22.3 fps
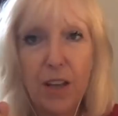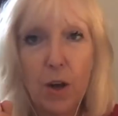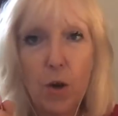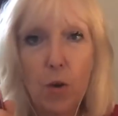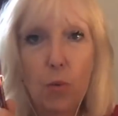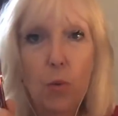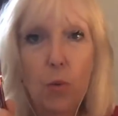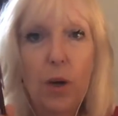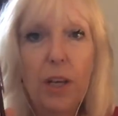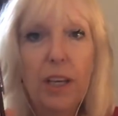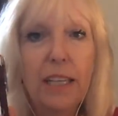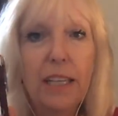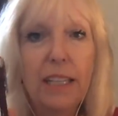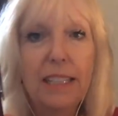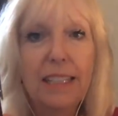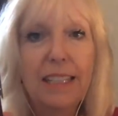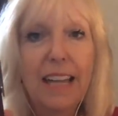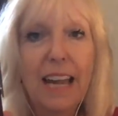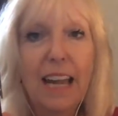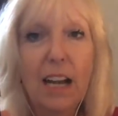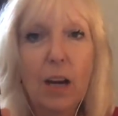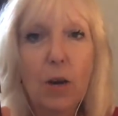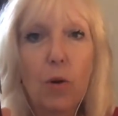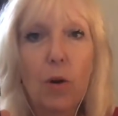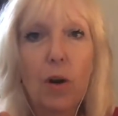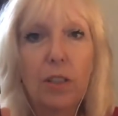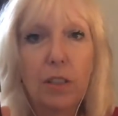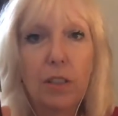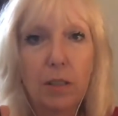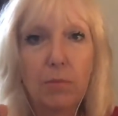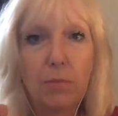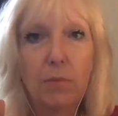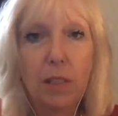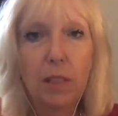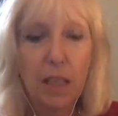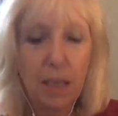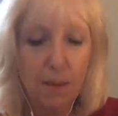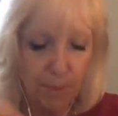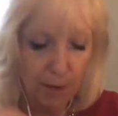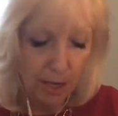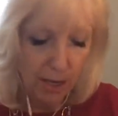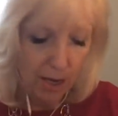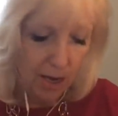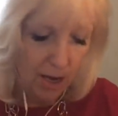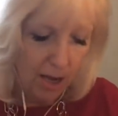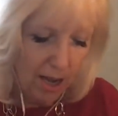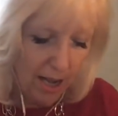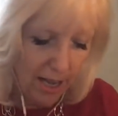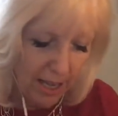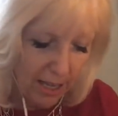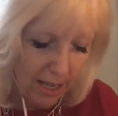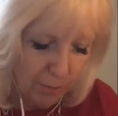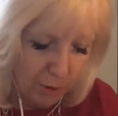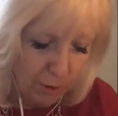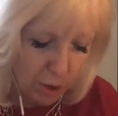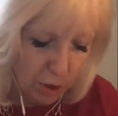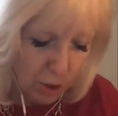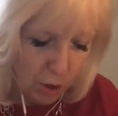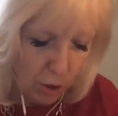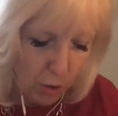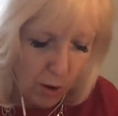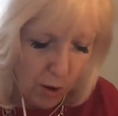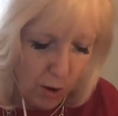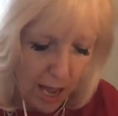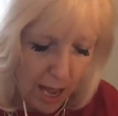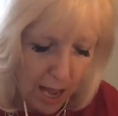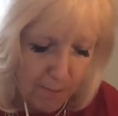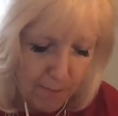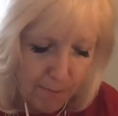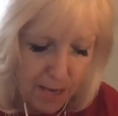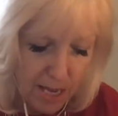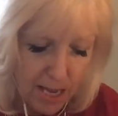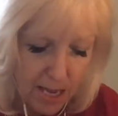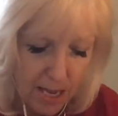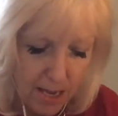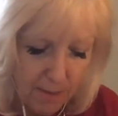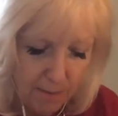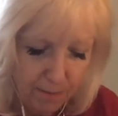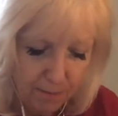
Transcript: What is that quantum leap? I am so happy